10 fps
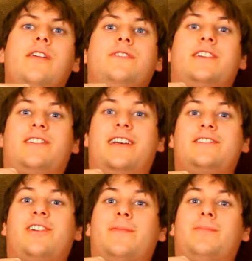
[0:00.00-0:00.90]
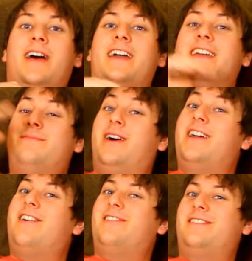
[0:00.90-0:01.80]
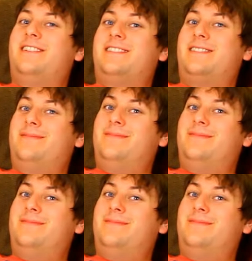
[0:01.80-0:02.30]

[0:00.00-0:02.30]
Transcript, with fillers: of the cholesterol and plaque in my arteries.